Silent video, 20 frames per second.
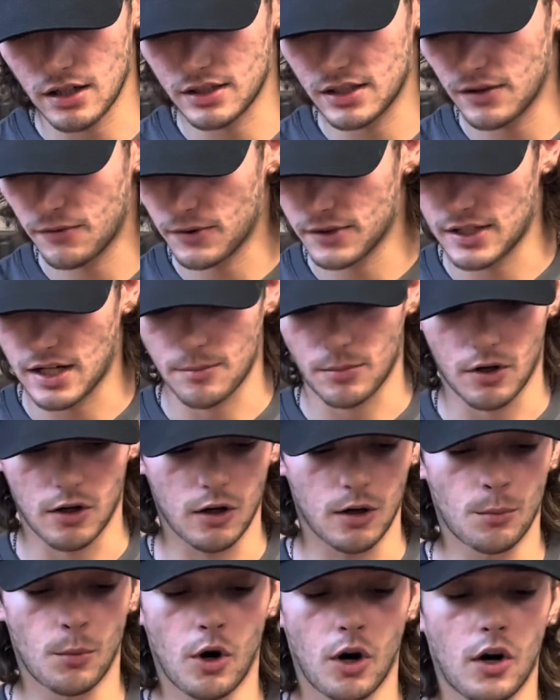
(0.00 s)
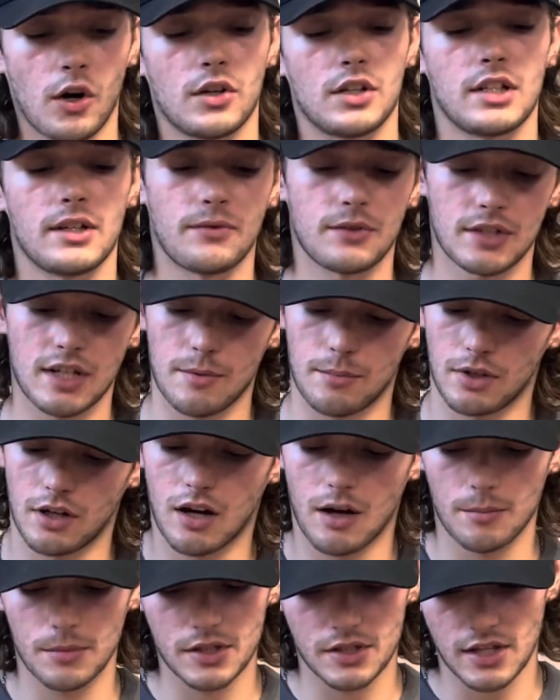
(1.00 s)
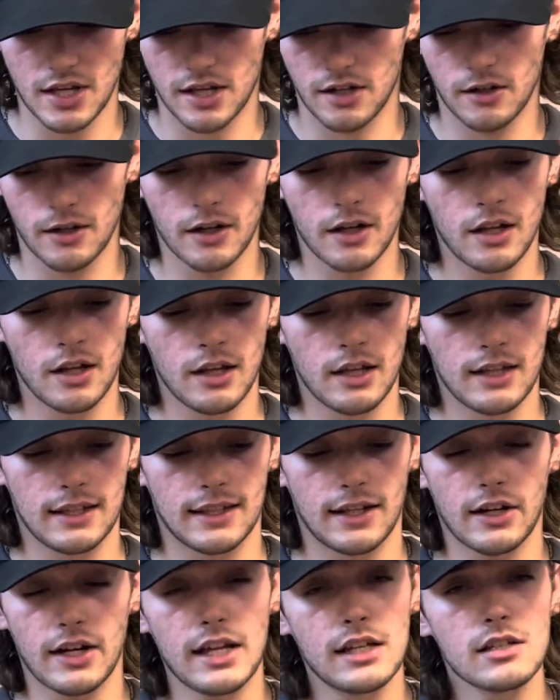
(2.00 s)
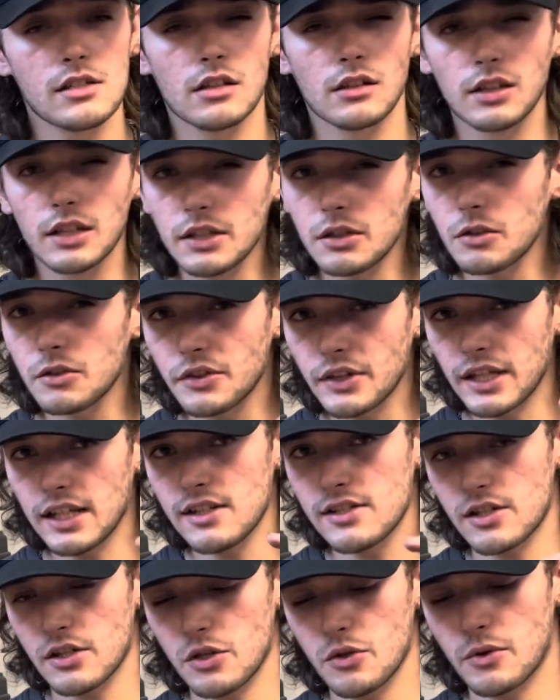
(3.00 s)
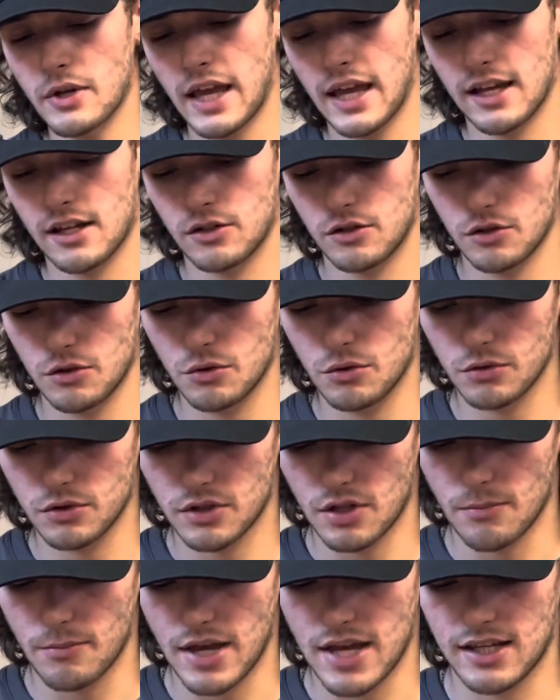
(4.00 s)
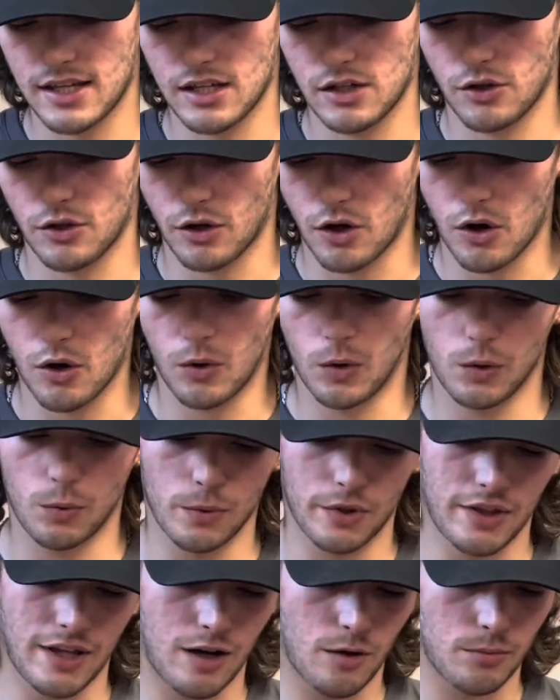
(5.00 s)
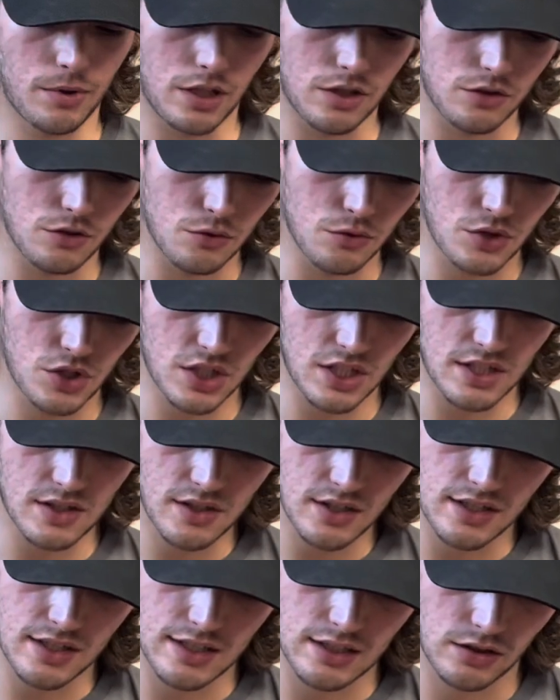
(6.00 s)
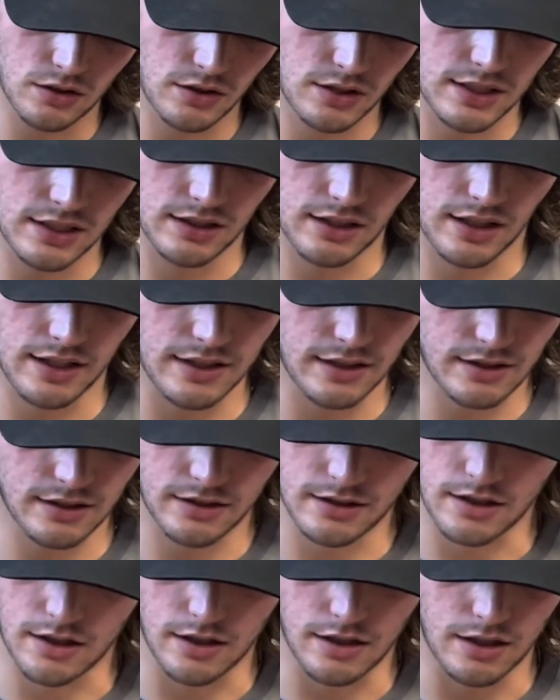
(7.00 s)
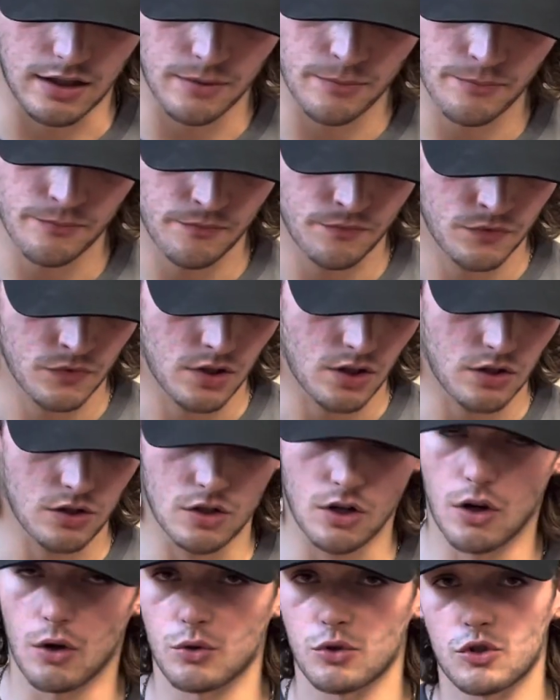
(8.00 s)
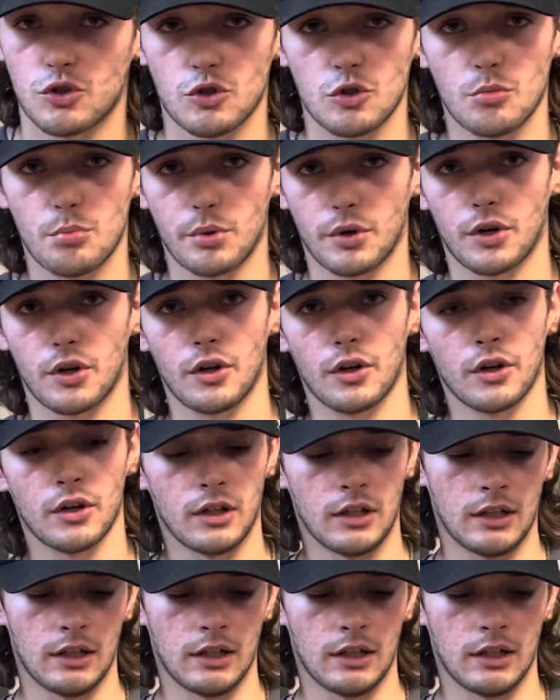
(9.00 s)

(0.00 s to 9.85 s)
different type of RMR, different type of compensator. There is little things that you can do to make it your own without being too cheesy and looking like, you know, super